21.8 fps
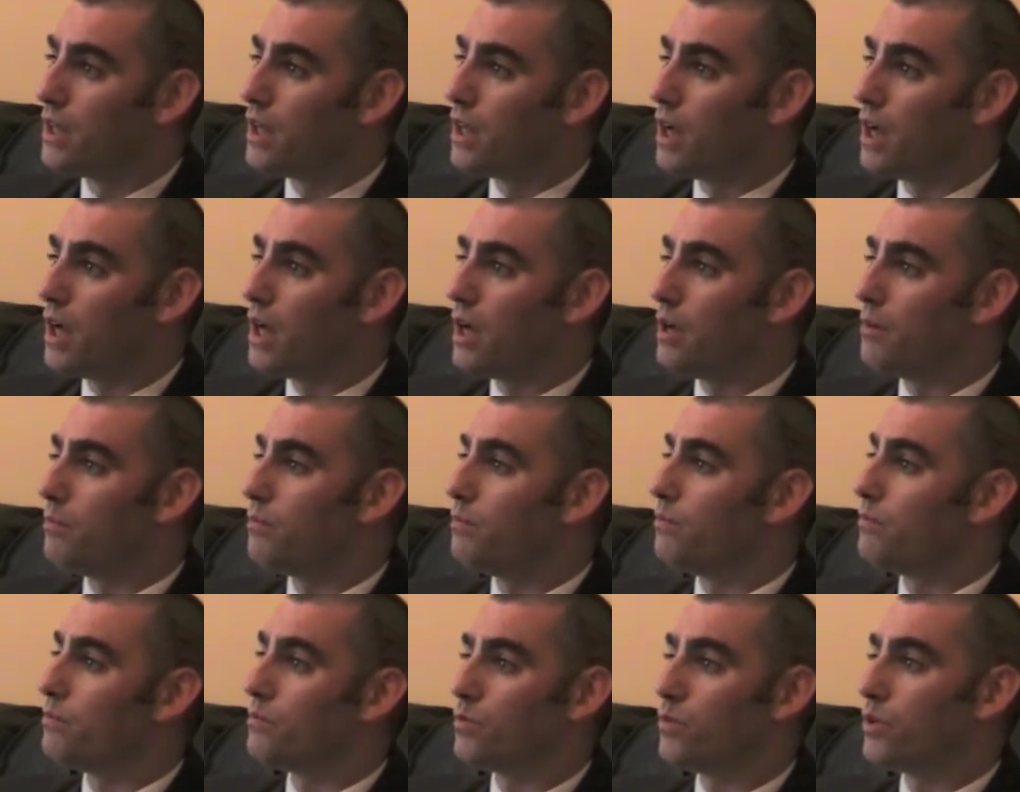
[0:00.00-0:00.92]

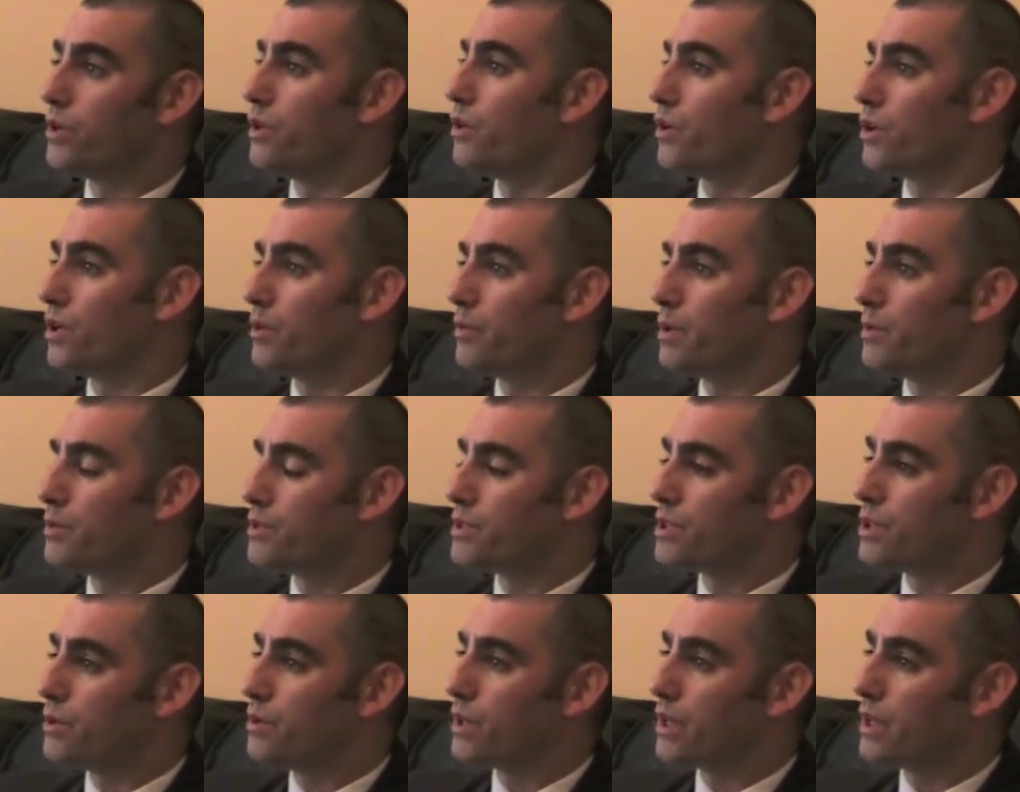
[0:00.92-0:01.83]
we're not going to be
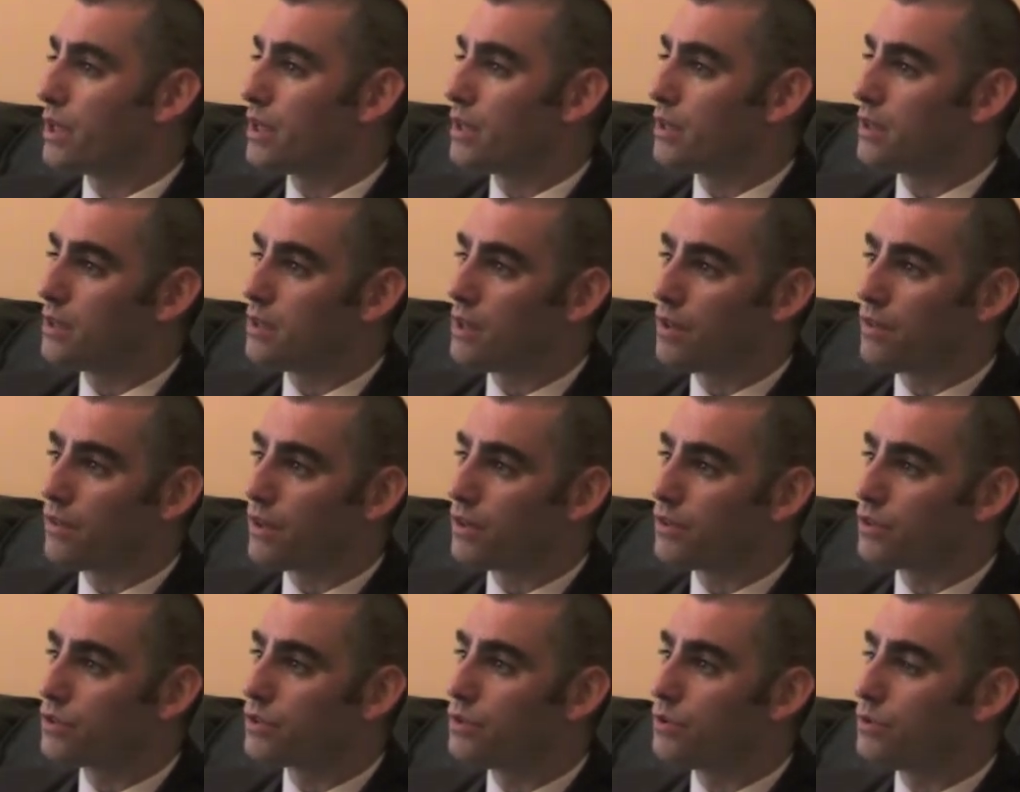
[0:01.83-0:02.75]
pursuing it, nothing
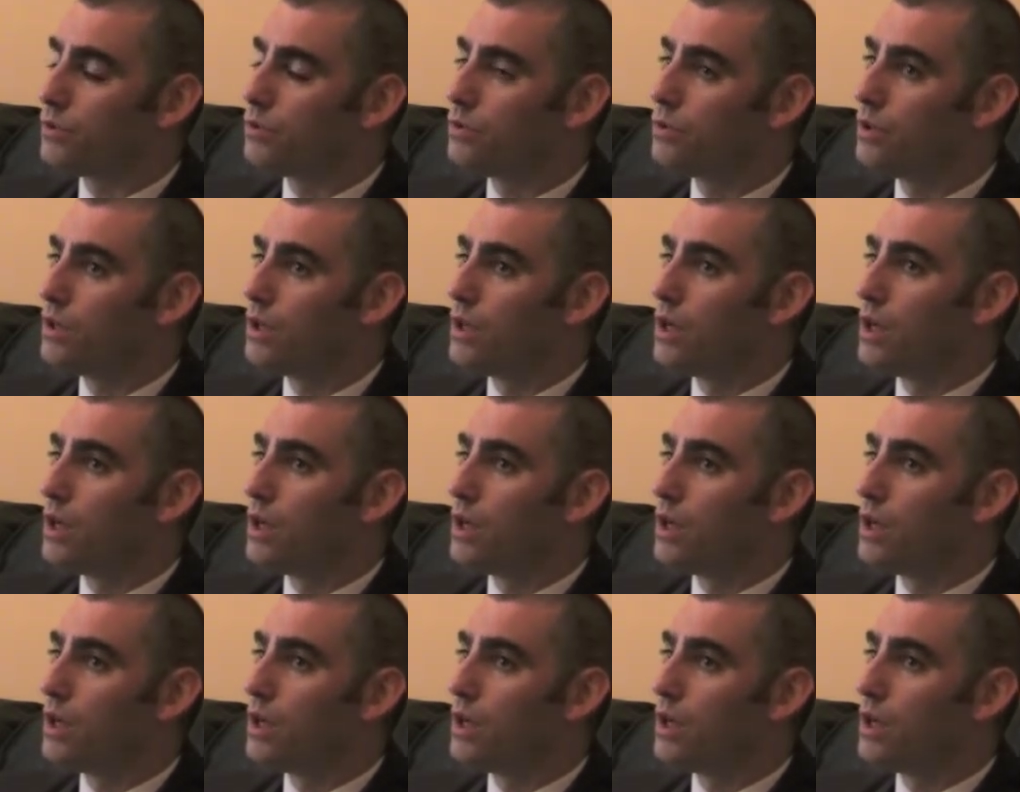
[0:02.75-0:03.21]
at all.